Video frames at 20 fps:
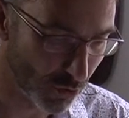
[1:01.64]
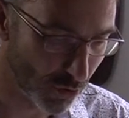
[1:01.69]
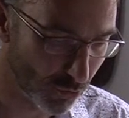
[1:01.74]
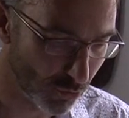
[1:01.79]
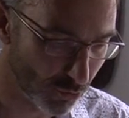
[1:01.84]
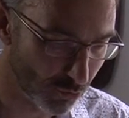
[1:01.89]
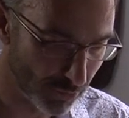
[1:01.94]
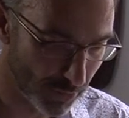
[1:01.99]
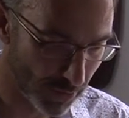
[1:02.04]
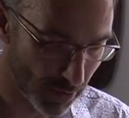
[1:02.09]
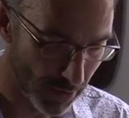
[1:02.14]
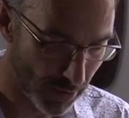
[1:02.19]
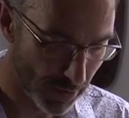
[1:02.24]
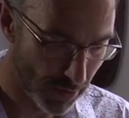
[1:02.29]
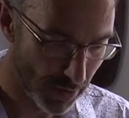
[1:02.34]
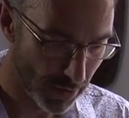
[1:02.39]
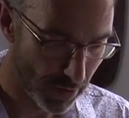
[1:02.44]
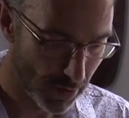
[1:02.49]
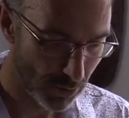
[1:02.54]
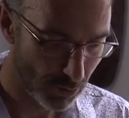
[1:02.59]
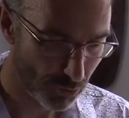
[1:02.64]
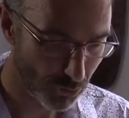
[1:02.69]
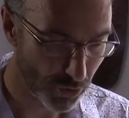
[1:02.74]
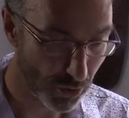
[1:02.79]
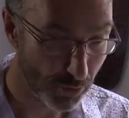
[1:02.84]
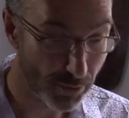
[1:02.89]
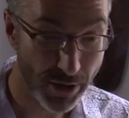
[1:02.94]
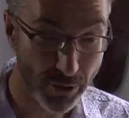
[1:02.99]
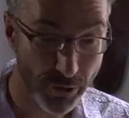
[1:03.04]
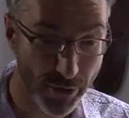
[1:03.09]
we're
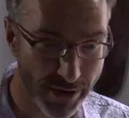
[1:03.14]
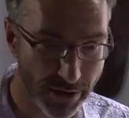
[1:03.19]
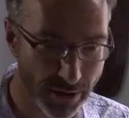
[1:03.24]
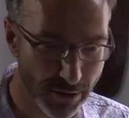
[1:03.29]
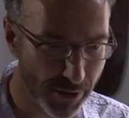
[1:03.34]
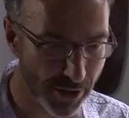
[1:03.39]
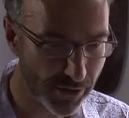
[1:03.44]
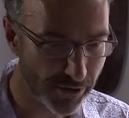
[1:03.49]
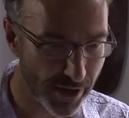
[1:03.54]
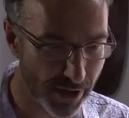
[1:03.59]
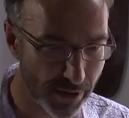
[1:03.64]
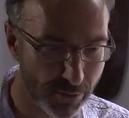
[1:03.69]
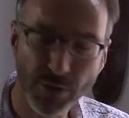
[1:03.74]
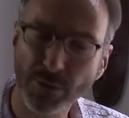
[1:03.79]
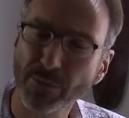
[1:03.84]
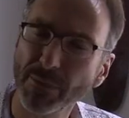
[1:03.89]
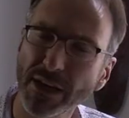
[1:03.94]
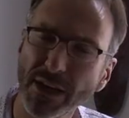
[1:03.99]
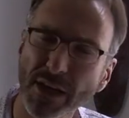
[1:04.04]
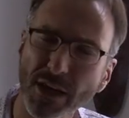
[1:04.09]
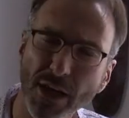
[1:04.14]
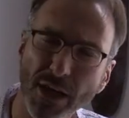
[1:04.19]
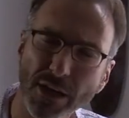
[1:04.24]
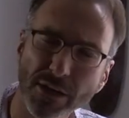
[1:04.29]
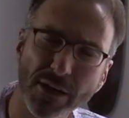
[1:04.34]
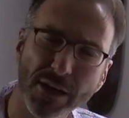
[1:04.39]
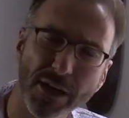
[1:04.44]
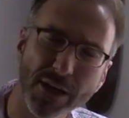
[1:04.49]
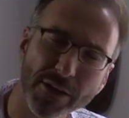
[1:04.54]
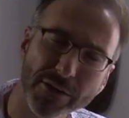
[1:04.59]
probably right about that. But many
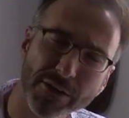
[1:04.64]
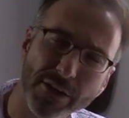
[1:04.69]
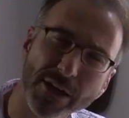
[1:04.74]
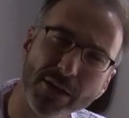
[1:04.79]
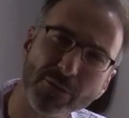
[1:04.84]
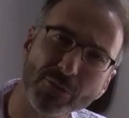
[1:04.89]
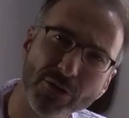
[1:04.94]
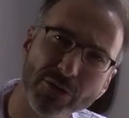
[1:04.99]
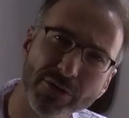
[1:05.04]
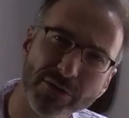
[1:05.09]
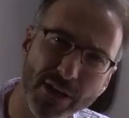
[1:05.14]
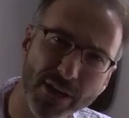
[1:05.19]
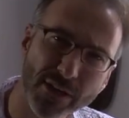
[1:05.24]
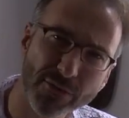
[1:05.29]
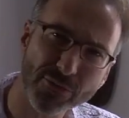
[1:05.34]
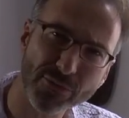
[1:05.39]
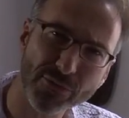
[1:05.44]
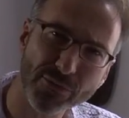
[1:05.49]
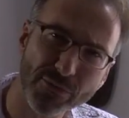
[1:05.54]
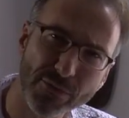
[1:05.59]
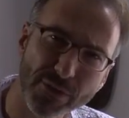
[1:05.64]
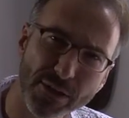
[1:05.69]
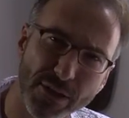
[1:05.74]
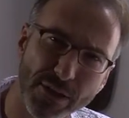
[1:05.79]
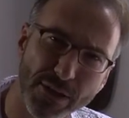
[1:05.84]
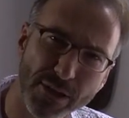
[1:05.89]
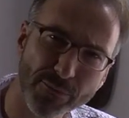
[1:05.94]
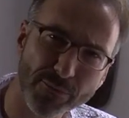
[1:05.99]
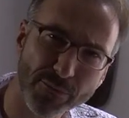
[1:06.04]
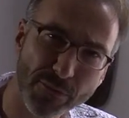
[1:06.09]
other animals have
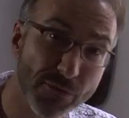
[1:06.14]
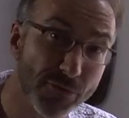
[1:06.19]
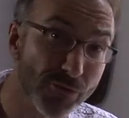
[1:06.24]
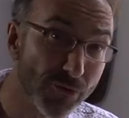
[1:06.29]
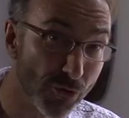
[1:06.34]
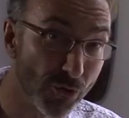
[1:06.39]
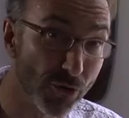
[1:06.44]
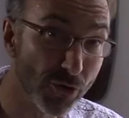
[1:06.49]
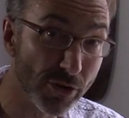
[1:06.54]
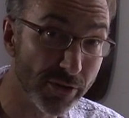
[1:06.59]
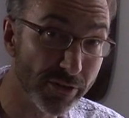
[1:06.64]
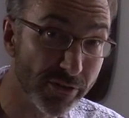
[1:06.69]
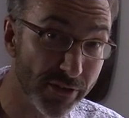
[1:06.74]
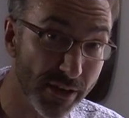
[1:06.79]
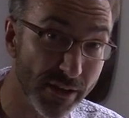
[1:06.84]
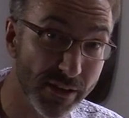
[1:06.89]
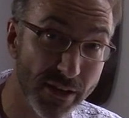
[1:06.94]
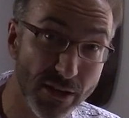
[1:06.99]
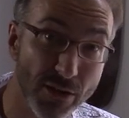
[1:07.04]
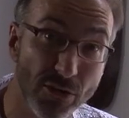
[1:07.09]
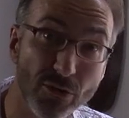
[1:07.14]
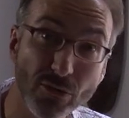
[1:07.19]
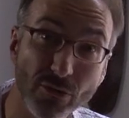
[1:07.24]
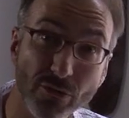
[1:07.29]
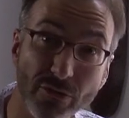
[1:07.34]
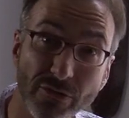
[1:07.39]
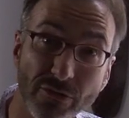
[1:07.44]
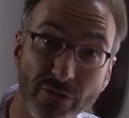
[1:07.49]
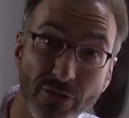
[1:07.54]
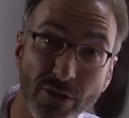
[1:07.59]
um, different organs that they
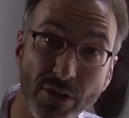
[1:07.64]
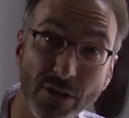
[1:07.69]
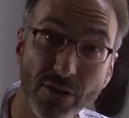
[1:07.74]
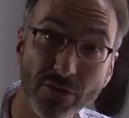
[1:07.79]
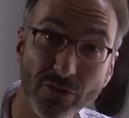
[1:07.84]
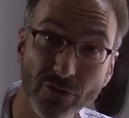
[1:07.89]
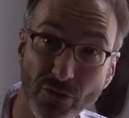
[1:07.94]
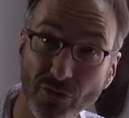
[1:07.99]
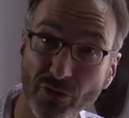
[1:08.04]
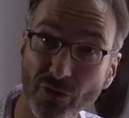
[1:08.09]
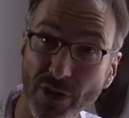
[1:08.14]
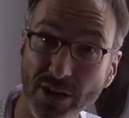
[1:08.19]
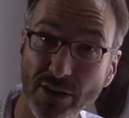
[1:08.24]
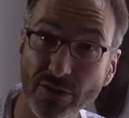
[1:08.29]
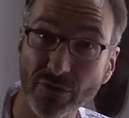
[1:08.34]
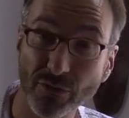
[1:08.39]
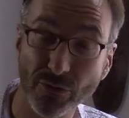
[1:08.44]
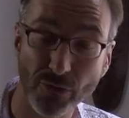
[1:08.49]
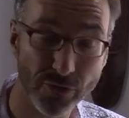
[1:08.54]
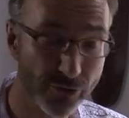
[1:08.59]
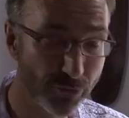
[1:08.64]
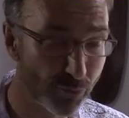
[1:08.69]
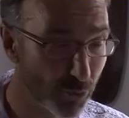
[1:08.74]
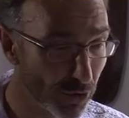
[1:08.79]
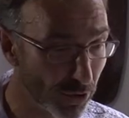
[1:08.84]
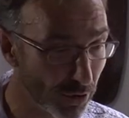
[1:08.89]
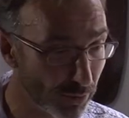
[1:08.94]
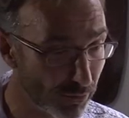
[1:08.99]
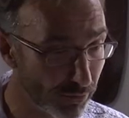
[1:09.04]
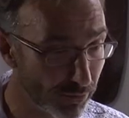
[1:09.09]
use to transfer
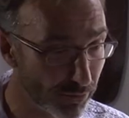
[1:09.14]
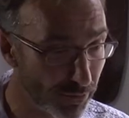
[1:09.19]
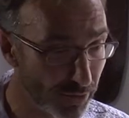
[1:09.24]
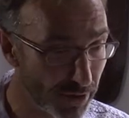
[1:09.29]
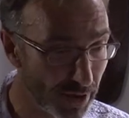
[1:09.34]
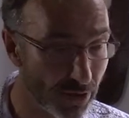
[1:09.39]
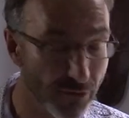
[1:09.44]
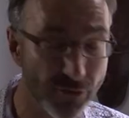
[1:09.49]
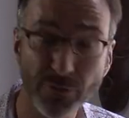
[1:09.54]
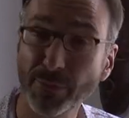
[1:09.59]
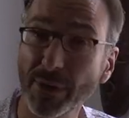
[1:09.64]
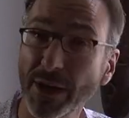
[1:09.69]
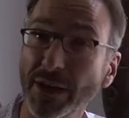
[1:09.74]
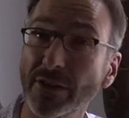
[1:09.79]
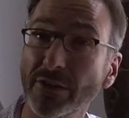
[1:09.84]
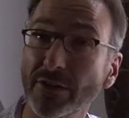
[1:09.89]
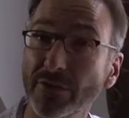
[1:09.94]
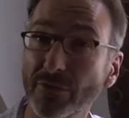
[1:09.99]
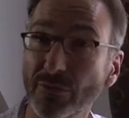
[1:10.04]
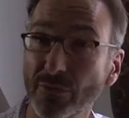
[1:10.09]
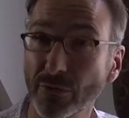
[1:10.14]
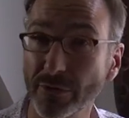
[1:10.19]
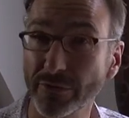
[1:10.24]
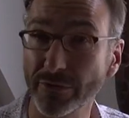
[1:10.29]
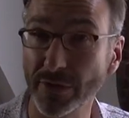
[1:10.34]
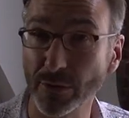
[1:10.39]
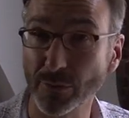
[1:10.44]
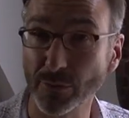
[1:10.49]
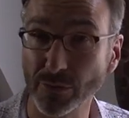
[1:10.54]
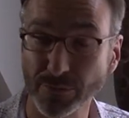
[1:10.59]
sperm. Think of spiders, for
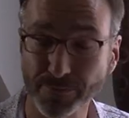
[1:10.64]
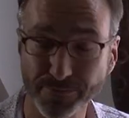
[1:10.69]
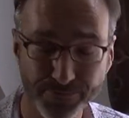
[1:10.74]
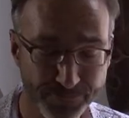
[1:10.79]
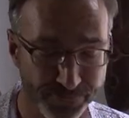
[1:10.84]
example.